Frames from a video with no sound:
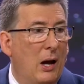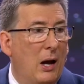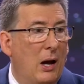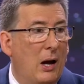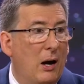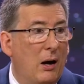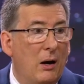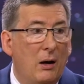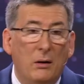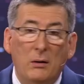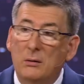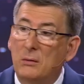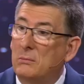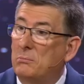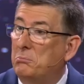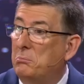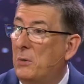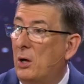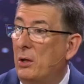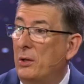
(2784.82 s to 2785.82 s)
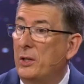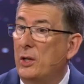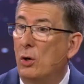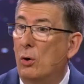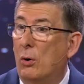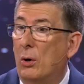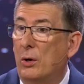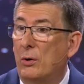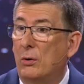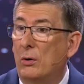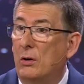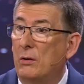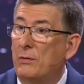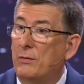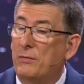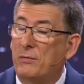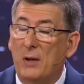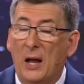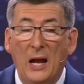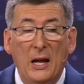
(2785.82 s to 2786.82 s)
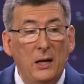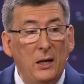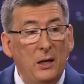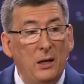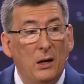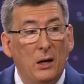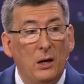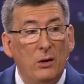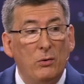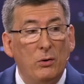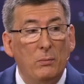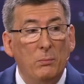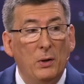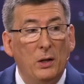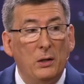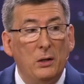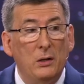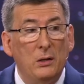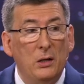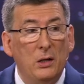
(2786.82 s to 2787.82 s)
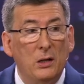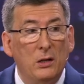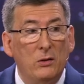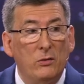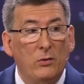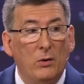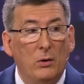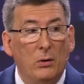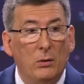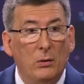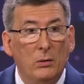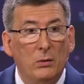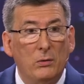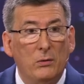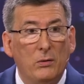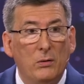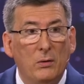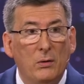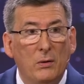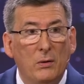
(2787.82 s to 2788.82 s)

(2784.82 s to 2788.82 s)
are on the order of 80, 100 million years old.